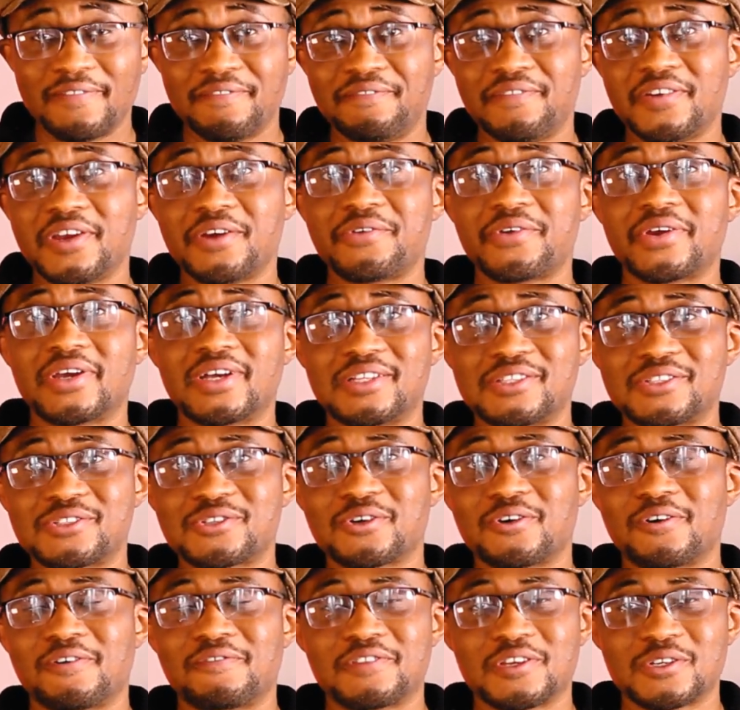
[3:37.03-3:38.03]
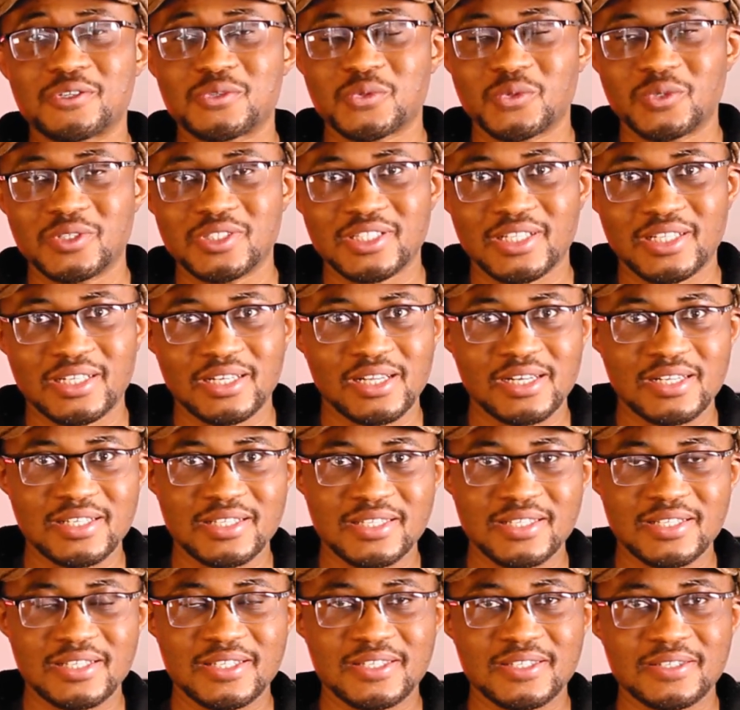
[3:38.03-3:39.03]
variant of the SWOT
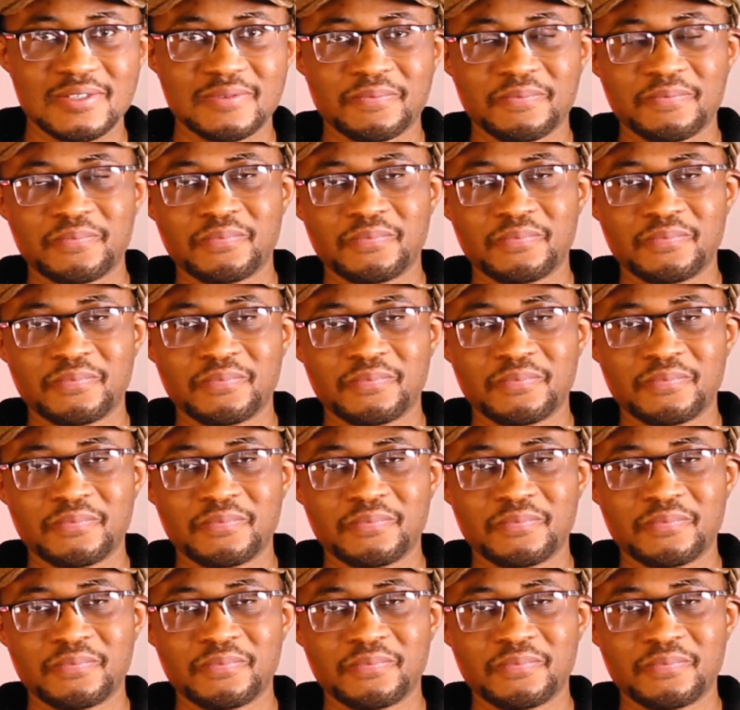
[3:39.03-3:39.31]
analysis.